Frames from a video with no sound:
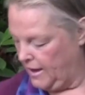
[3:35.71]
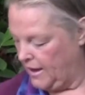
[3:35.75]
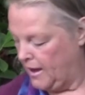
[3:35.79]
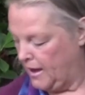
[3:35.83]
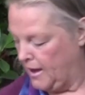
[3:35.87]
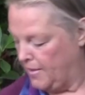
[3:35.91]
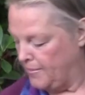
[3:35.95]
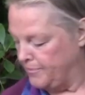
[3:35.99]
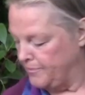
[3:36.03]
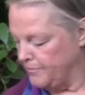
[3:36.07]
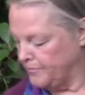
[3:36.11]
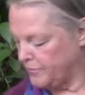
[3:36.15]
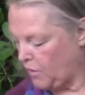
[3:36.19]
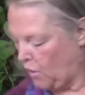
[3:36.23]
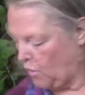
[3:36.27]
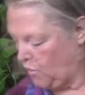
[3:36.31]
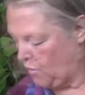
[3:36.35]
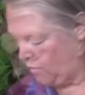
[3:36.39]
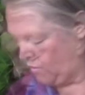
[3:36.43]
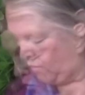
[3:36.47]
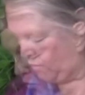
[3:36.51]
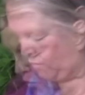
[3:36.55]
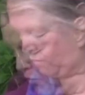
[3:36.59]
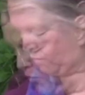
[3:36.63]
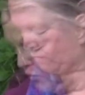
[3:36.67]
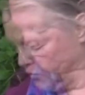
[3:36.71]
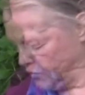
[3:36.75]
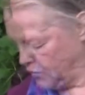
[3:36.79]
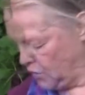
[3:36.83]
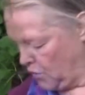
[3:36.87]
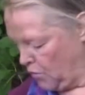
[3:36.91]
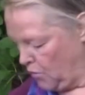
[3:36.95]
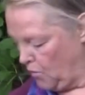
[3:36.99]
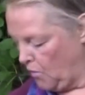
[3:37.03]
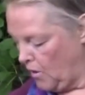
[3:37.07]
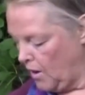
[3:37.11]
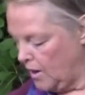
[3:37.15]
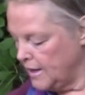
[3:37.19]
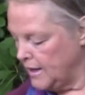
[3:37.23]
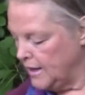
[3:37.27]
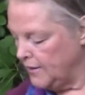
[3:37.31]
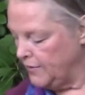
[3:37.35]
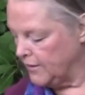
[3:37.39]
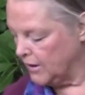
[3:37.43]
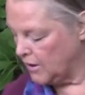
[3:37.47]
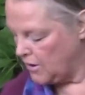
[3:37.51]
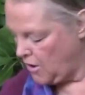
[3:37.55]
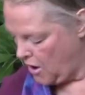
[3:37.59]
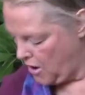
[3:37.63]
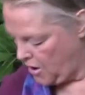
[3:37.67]
So
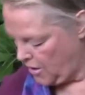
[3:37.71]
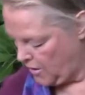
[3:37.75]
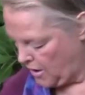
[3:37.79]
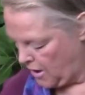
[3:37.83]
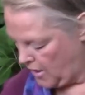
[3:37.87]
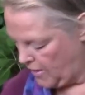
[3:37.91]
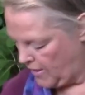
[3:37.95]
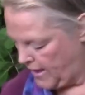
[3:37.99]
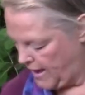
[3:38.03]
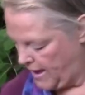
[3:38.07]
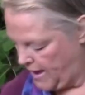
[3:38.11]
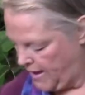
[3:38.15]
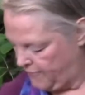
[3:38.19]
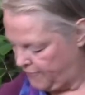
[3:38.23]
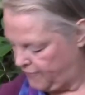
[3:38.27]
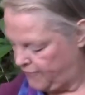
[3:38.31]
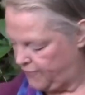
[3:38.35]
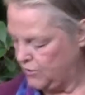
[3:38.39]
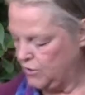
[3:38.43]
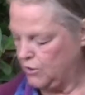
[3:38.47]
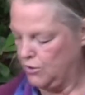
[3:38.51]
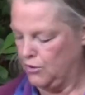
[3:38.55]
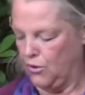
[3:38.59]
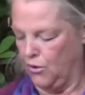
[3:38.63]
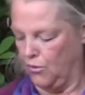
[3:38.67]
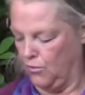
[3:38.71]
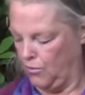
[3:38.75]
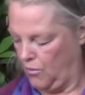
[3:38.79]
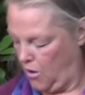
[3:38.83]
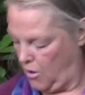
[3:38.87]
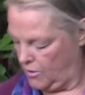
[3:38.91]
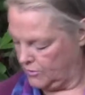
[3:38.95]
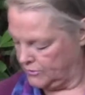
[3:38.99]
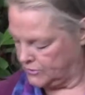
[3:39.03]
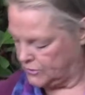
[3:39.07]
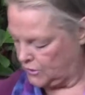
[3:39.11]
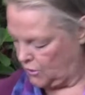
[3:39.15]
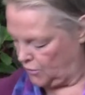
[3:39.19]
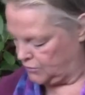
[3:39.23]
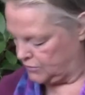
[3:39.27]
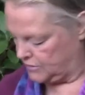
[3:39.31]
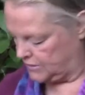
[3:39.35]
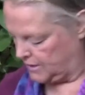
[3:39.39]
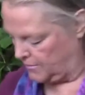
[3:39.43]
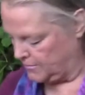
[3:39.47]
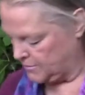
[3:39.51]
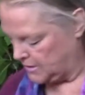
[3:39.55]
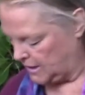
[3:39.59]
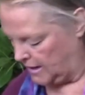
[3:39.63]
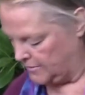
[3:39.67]
in the car I'll have, you know, also
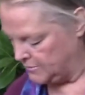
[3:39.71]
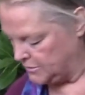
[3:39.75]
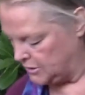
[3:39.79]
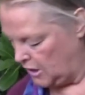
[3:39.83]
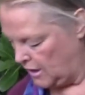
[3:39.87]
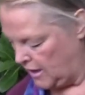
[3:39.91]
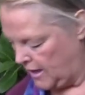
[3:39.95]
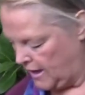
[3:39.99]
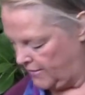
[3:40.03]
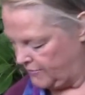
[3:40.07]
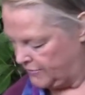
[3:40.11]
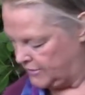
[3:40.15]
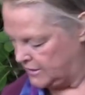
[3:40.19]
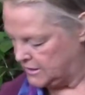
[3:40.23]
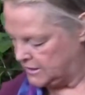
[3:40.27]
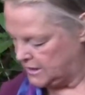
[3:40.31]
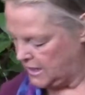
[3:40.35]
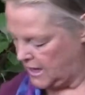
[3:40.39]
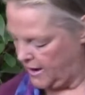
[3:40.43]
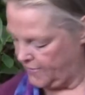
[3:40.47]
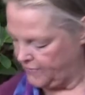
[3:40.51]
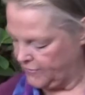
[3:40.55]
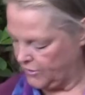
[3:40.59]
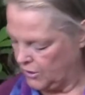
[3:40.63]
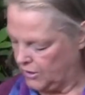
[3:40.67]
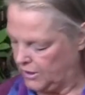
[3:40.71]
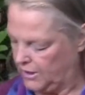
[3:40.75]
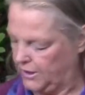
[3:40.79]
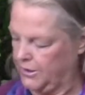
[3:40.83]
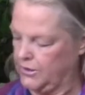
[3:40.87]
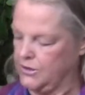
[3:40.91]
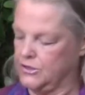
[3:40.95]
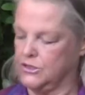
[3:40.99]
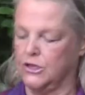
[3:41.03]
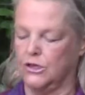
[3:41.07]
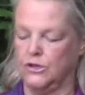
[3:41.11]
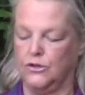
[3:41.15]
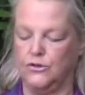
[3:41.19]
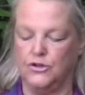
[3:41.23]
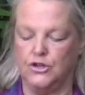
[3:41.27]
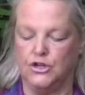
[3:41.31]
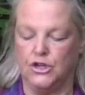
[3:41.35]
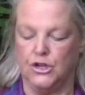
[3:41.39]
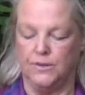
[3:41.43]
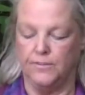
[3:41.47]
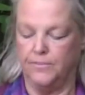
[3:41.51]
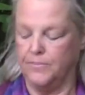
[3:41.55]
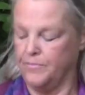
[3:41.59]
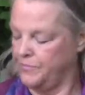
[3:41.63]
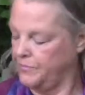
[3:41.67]
sometimes I'll have this Everclear
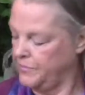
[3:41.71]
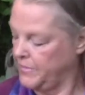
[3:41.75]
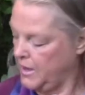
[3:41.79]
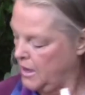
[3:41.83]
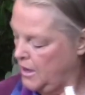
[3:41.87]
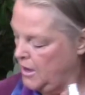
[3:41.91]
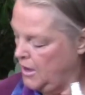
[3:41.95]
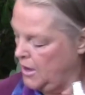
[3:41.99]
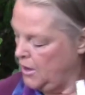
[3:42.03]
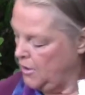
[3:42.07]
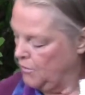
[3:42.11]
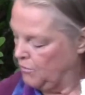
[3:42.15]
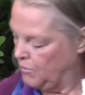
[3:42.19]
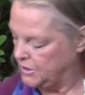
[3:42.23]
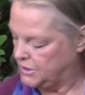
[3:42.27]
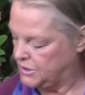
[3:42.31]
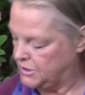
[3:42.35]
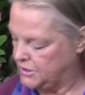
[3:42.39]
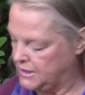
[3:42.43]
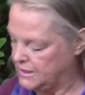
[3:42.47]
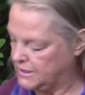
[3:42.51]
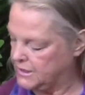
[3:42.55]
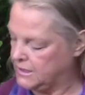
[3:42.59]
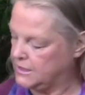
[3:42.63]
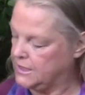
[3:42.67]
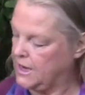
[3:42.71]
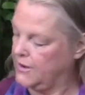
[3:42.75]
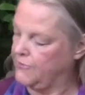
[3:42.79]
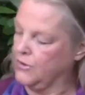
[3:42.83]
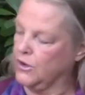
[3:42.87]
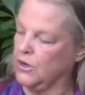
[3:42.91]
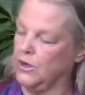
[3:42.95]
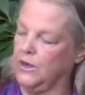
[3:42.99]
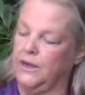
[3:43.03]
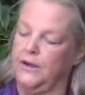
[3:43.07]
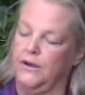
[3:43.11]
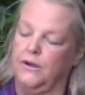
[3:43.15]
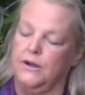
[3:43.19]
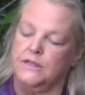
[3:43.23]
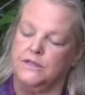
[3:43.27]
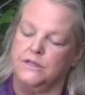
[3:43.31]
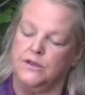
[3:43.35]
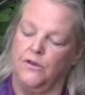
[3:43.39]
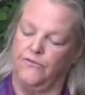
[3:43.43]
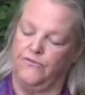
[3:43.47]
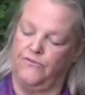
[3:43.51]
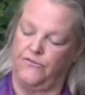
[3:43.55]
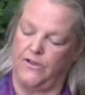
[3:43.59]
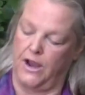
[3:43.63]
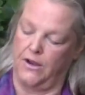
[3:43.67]
solution, which this is Everclear.
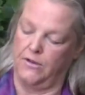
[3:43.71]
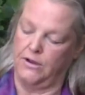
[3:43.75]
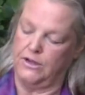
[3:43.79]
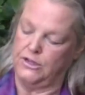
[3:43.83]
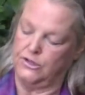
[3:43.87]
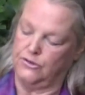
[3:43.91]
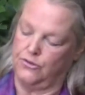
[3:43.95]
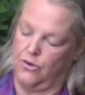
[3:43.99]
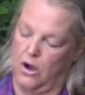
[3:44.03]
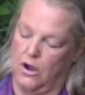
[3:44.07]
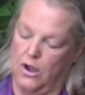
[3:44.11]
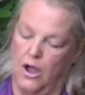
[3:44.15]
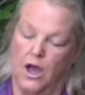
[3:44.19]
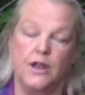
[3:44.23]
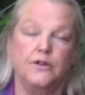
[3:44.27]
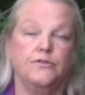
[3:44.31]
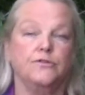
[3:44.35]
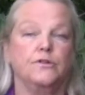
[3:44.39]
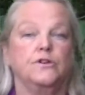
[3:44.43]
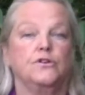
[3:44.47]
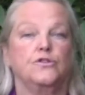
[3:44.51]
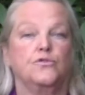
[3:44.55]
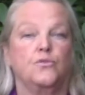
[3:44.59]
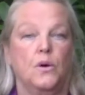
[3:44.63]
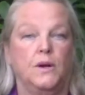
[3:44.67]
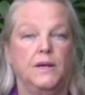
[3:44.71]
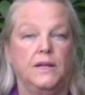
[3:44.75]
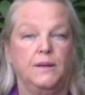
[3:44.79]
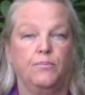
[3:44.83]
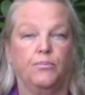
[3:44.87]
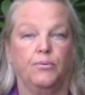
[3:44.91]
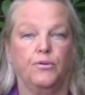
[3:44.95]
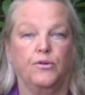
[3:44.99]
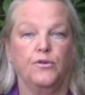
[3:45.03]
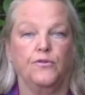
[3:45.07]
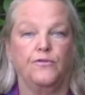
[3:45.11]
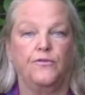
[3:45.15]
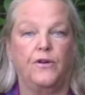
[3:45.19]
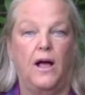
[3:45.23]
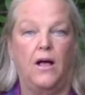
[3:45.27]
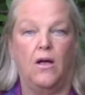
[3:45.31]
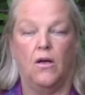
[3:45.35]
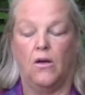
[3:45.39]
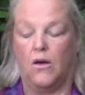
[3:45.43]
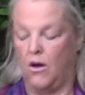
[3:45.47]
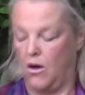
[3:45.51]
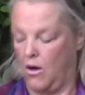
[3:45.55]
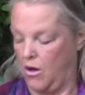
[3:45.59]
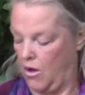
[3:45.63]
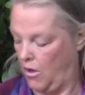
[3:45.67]
It's a very strong 120 proof
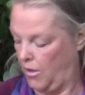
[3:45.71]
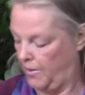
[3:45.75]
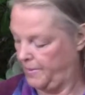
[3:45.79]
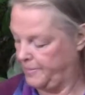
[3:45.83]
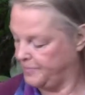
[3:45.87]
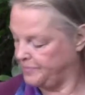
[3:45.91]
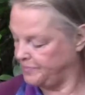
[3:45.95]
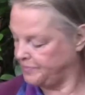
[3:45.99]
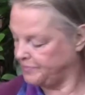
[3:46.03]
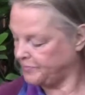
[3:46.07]
alcohol,